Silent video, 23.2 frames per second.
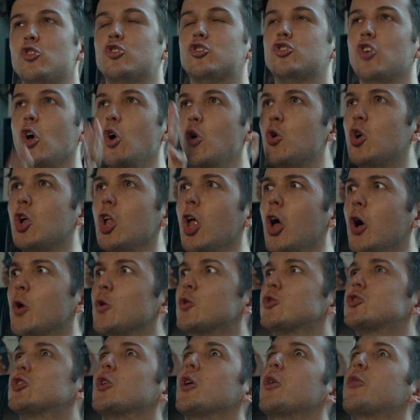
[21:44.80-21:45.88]
so
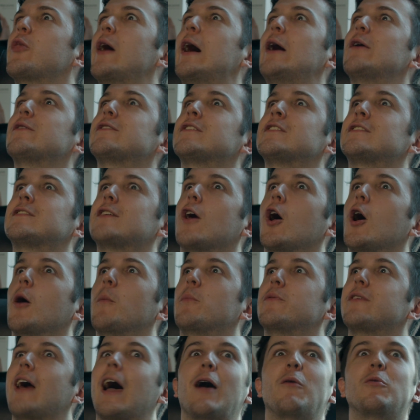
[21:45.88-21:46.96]
close to 1,000
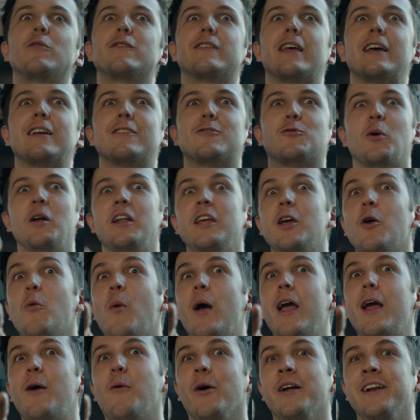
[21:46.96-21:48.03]
subs. I was like 20
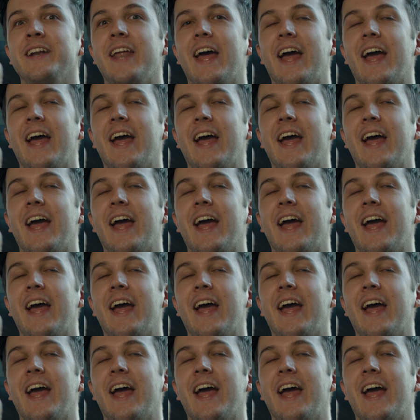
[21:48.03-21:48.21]
away one